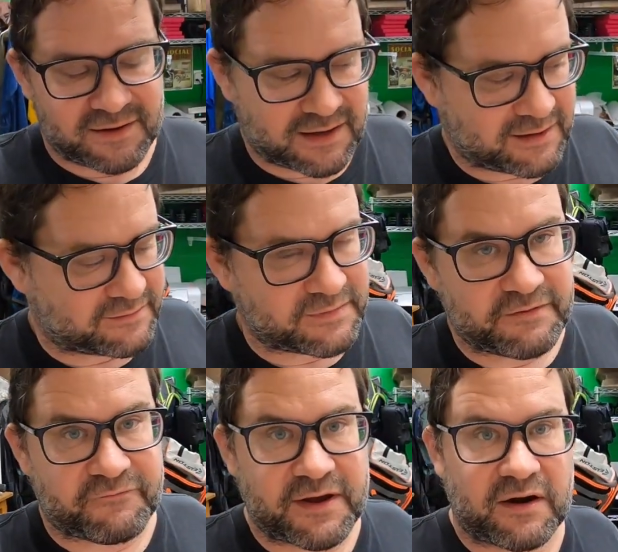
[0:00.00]
um,
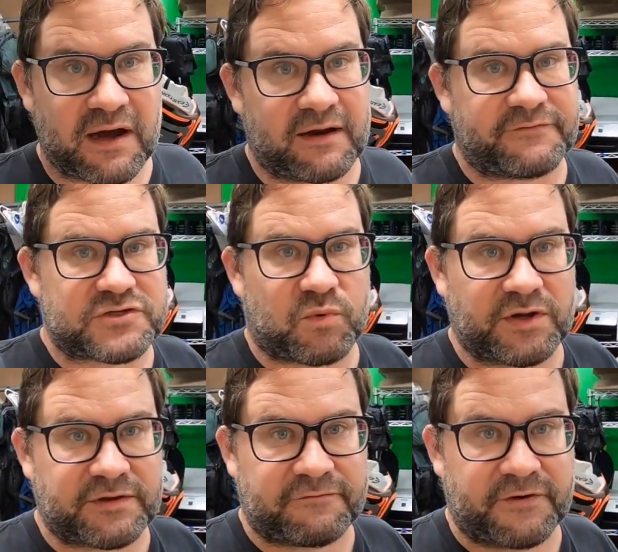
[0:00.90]
and figure out if it's
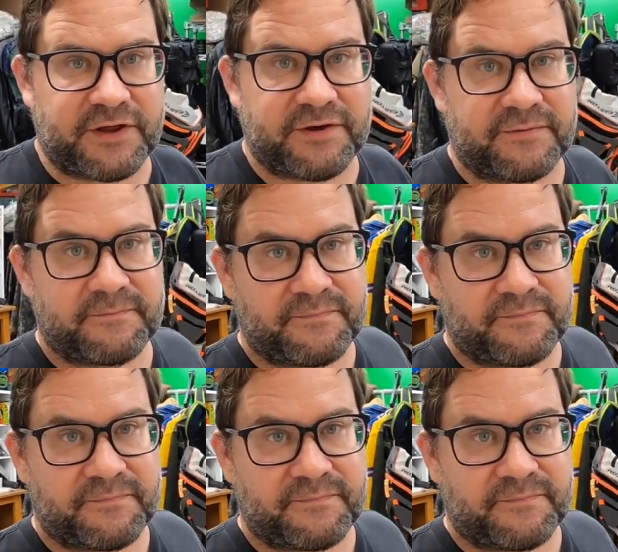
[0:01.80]
worth it for you.